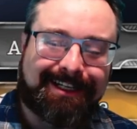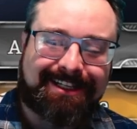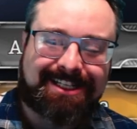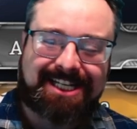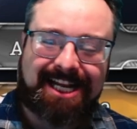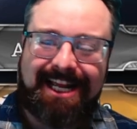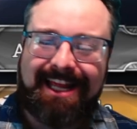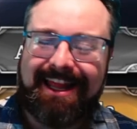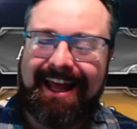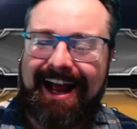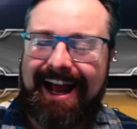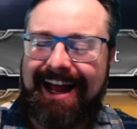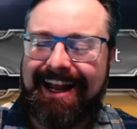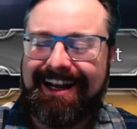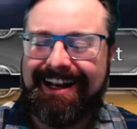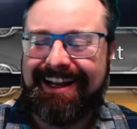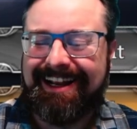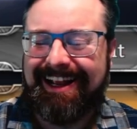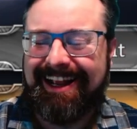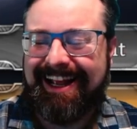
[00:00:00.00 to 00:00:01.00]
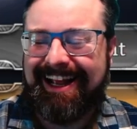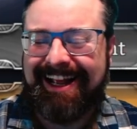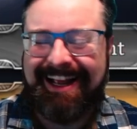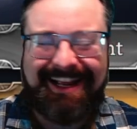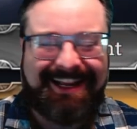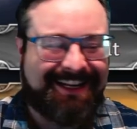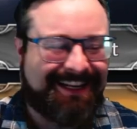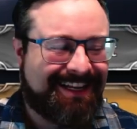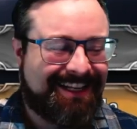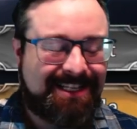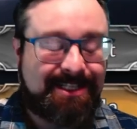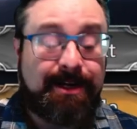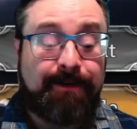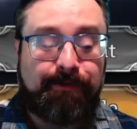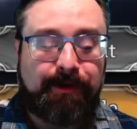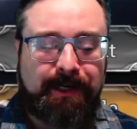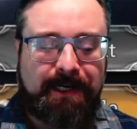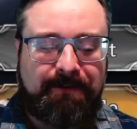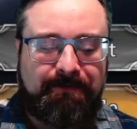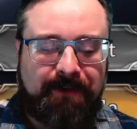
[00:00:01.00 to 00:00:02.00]
I'll say that. It's not
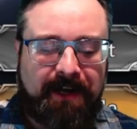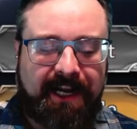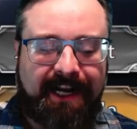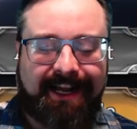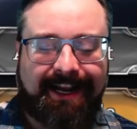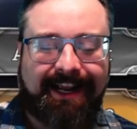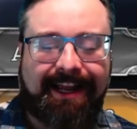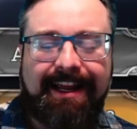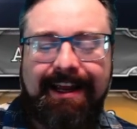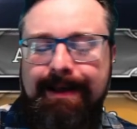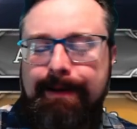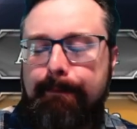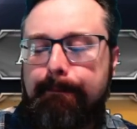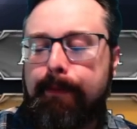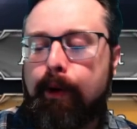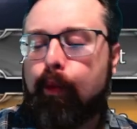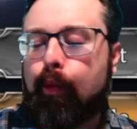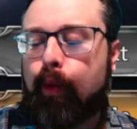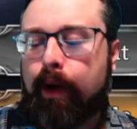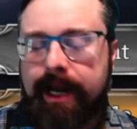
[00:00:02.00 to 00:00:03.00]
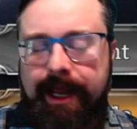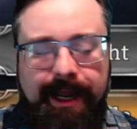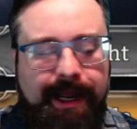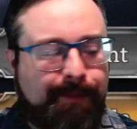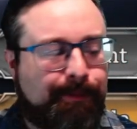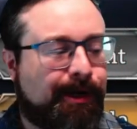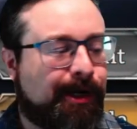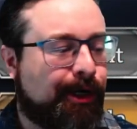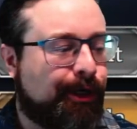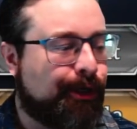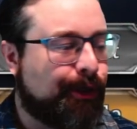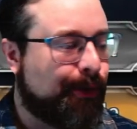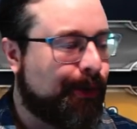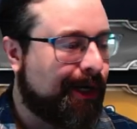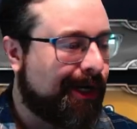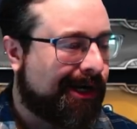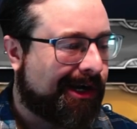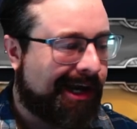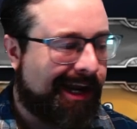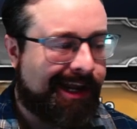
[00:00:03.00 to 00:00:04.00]
very inviting. But what I am going to do
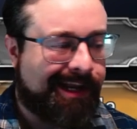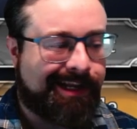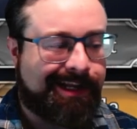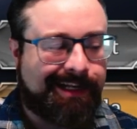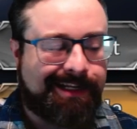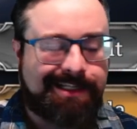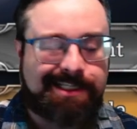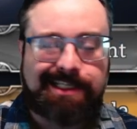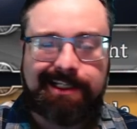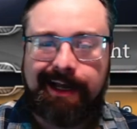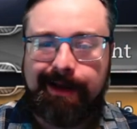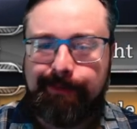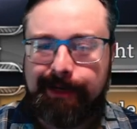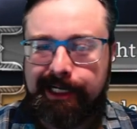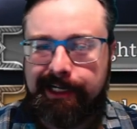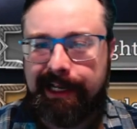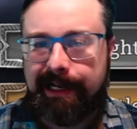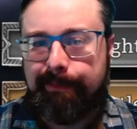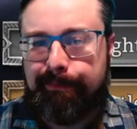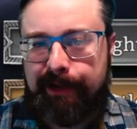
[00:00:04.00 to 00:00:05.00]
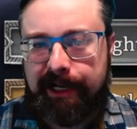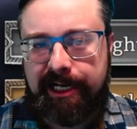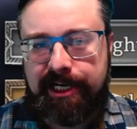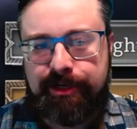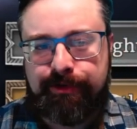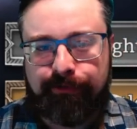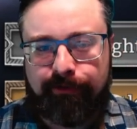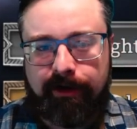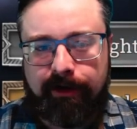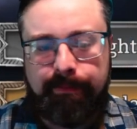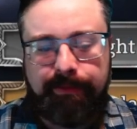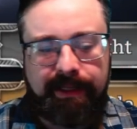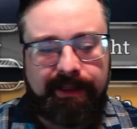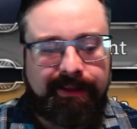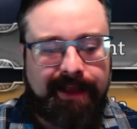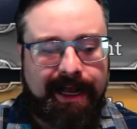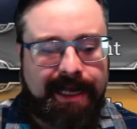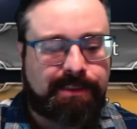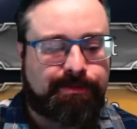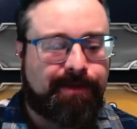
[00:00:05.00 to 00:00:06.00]
here is I'm going to take a page from the
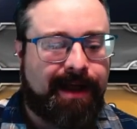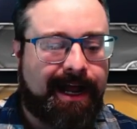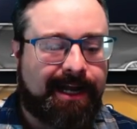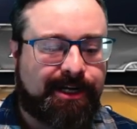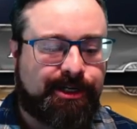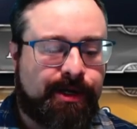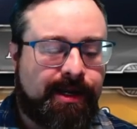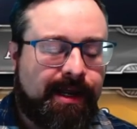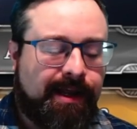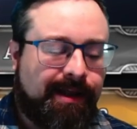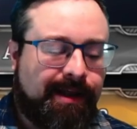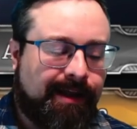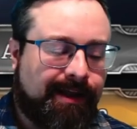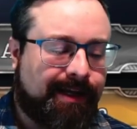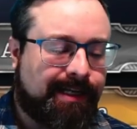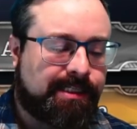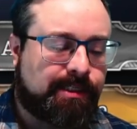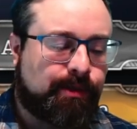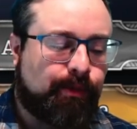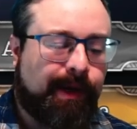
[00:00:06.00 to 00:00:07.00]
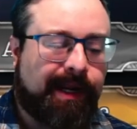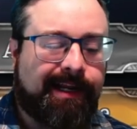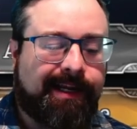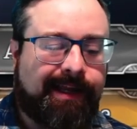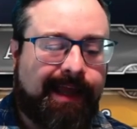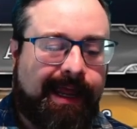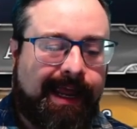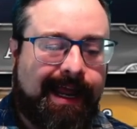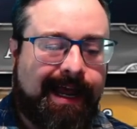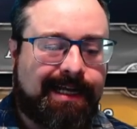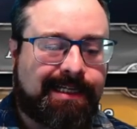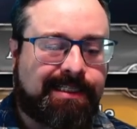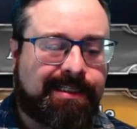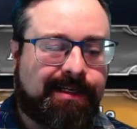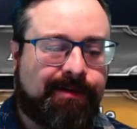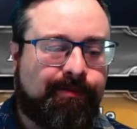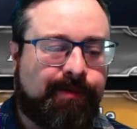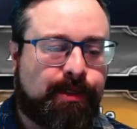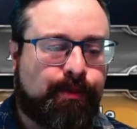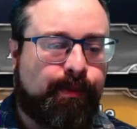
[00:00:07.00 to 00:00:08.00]
last match against Awakened Chaos,
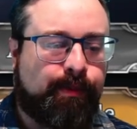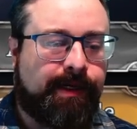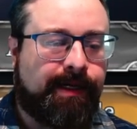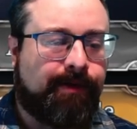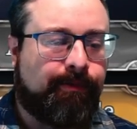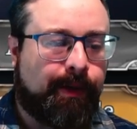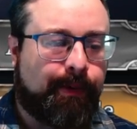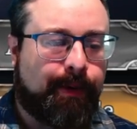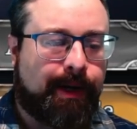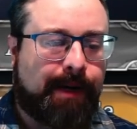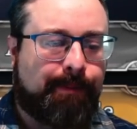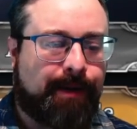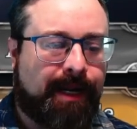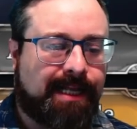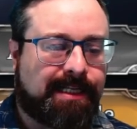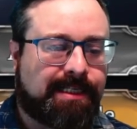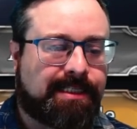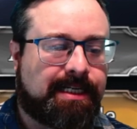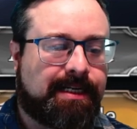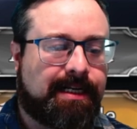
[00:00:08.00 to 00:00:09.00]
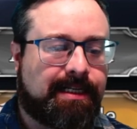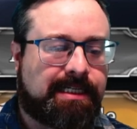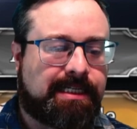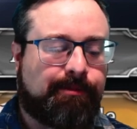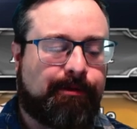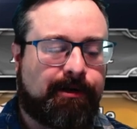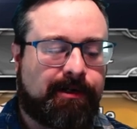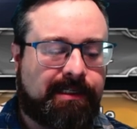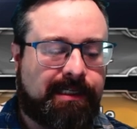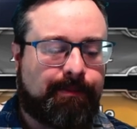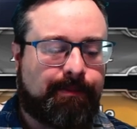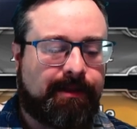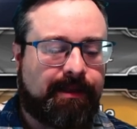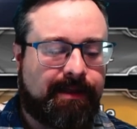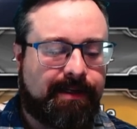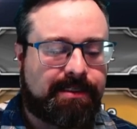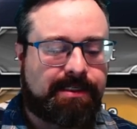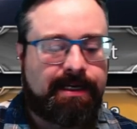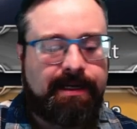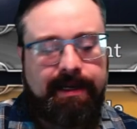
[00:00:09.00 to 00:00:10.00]
in which we went up against a similar team to
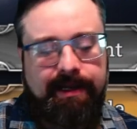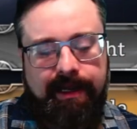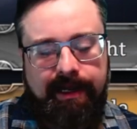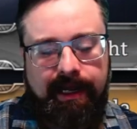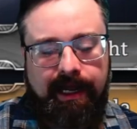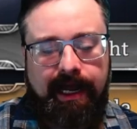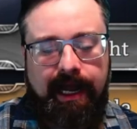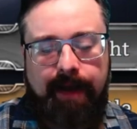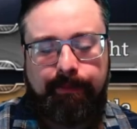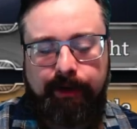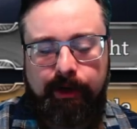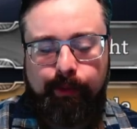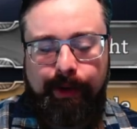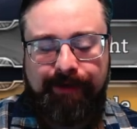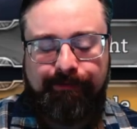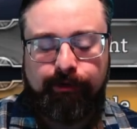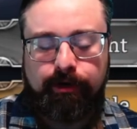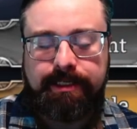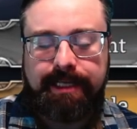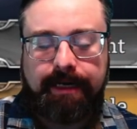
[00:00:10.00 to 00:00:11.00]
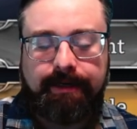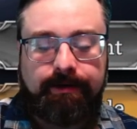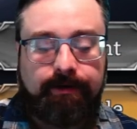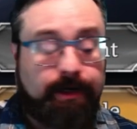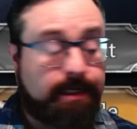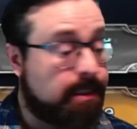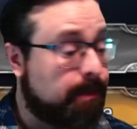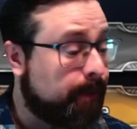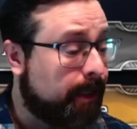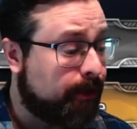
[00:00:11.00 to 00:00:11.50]
this. I'm going to wait for a 10 cost.